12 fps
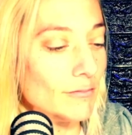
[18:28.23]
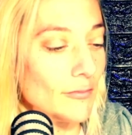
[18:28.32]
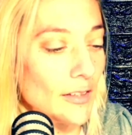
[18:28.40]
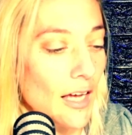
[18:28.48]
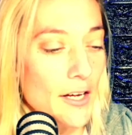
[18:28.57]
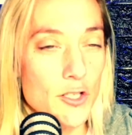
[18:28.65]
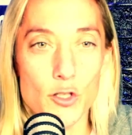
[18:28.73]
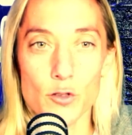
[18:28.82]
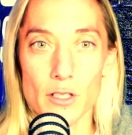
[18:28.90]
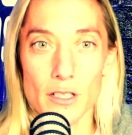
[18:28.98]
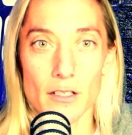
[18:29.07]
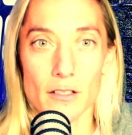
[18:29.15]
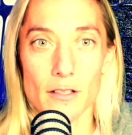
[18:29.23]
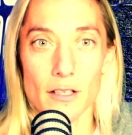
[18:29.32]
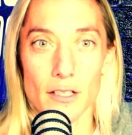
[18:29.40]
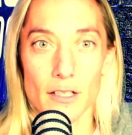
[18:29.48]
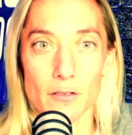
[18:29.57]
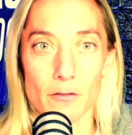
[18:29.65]
I do
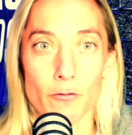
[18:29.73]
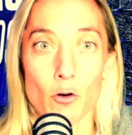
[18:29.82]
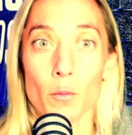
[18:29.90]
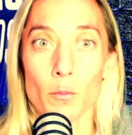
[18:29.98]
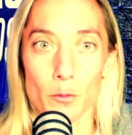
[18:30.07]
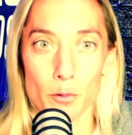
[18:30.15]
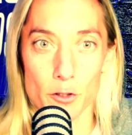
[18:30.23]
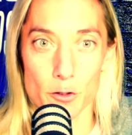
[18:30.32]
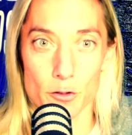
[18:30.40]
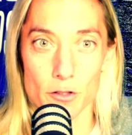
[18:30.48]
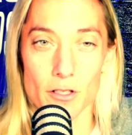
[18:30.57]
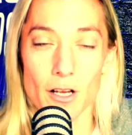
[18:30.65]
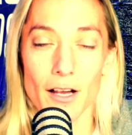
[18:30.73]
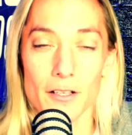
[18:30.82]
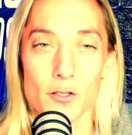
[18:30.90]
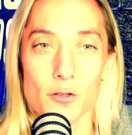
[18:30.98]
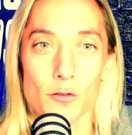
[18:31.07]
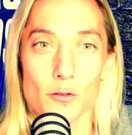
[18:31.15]
the former producer. I
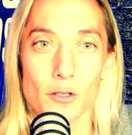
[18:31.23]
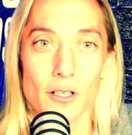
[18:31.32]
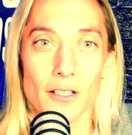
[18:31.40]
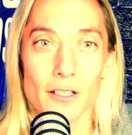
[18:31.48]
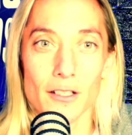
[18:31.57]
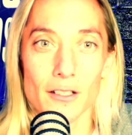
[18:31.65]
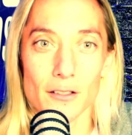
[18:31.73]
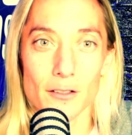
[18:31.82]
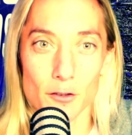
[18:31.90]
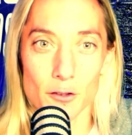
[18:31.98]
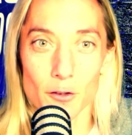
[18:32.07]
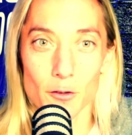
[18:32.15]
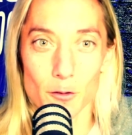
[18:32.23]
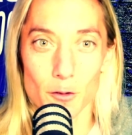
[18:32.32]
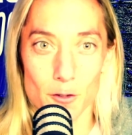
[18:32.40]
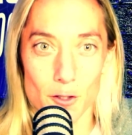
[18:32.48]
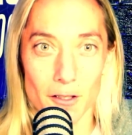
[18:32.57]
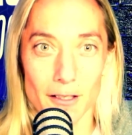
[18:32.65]
do, you know who I'm
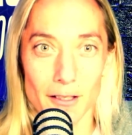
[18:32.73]
talking